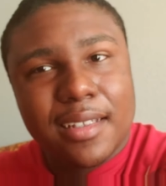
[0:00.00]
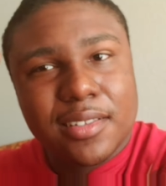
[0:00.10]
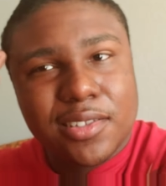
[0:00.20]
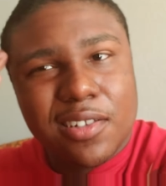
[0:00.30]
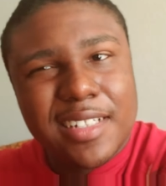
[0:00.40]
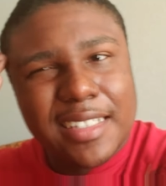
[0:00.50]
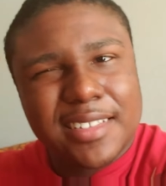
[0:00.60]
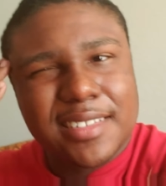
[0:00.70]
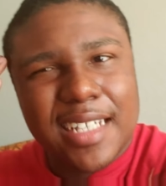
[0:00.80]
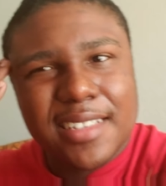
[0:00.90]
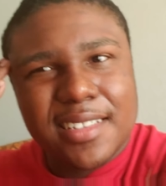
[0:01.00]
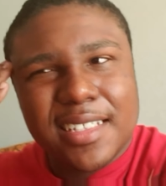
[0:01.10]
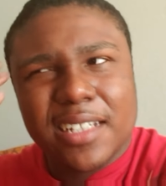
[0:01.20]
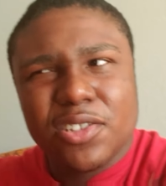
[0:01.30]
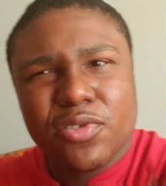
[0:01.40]
certain exercises
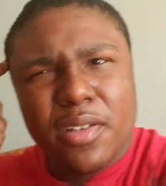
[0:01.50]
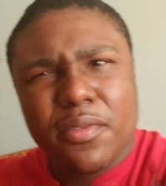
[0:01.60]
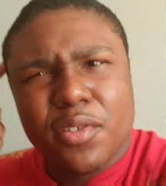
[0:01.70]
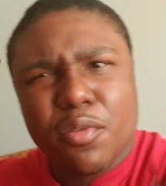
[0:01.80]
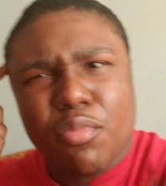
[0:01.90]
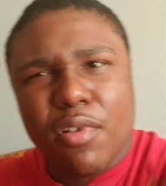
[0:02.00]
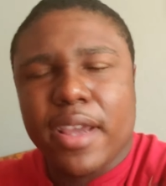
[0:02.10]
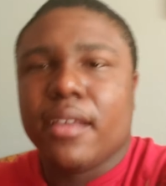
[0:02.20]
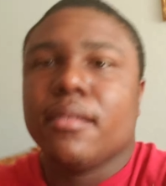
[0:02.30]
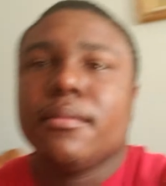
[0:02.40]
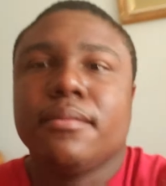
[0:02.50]
can strengthen your brain